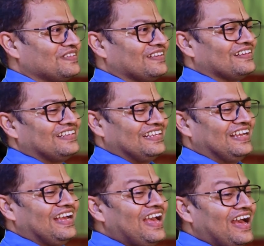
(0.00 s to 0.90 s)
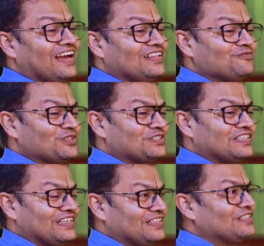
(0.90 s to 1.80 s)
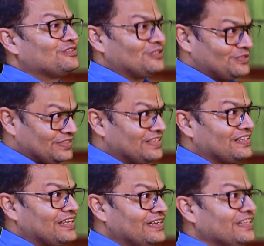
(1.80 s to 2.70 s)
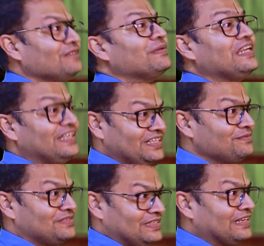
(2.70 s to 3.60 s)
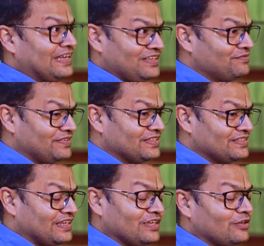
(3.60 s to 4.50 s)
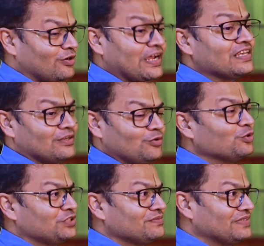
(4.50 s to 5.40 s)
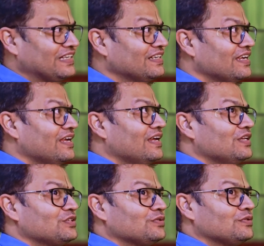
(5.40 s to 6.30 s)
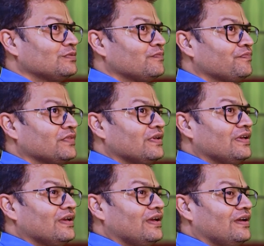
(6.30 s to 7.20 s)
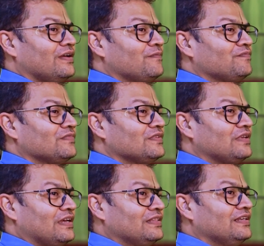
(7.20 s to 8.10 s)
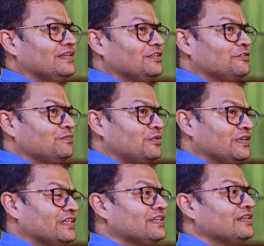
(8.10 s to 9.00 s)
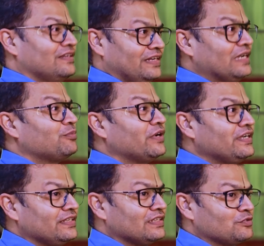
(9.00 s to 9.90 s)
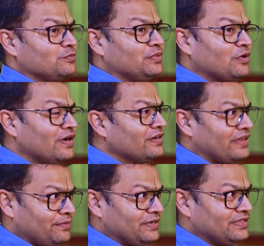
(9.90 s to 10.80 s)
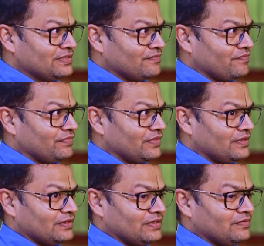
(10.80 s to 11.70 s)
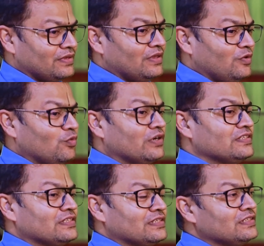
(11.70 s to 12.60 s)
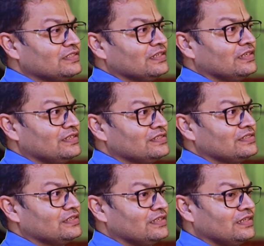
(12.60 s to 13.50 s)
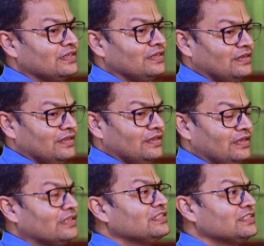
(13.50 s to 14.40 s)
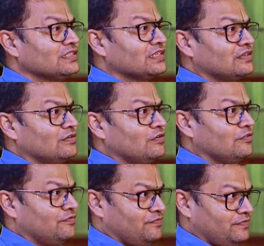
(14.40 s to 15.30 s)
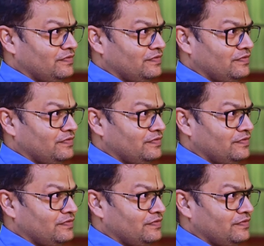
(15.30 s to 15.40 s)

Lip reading: Yeah, unfortunately, this is also a reality in many teams that I face, I coach, right? So, I think you've brought in a great point here. So, beyond habits, okay, what is essential is a culture of